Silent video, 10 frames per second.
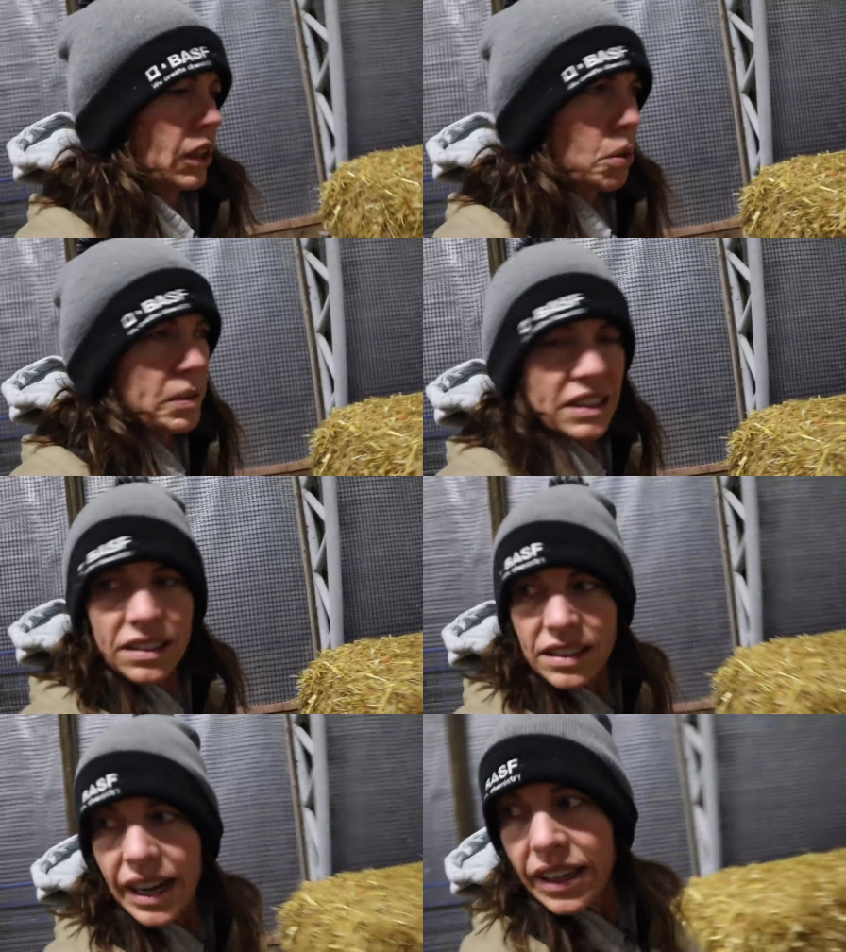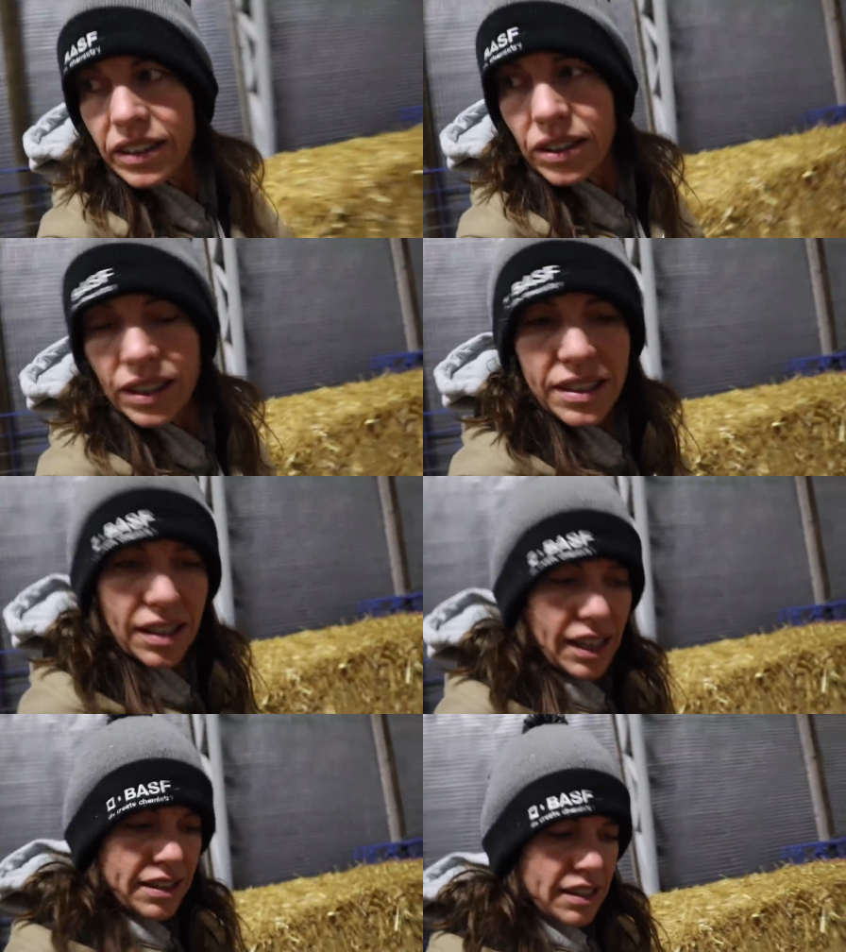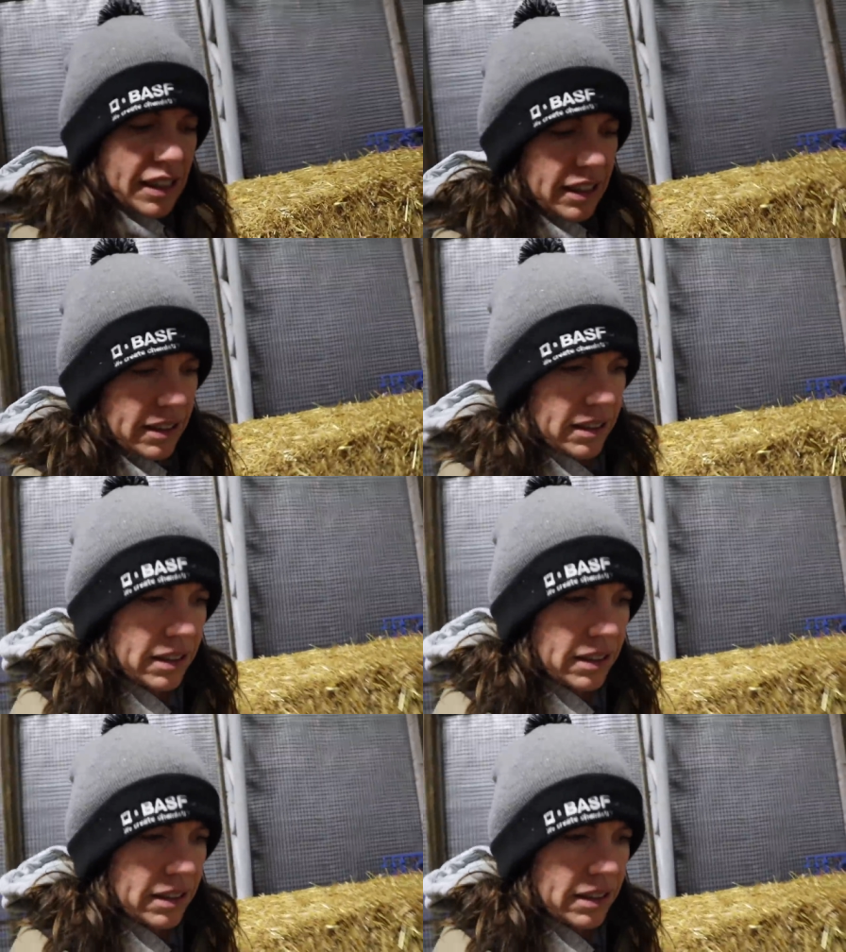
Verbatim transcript: Hope it didn't die on Carissa last night.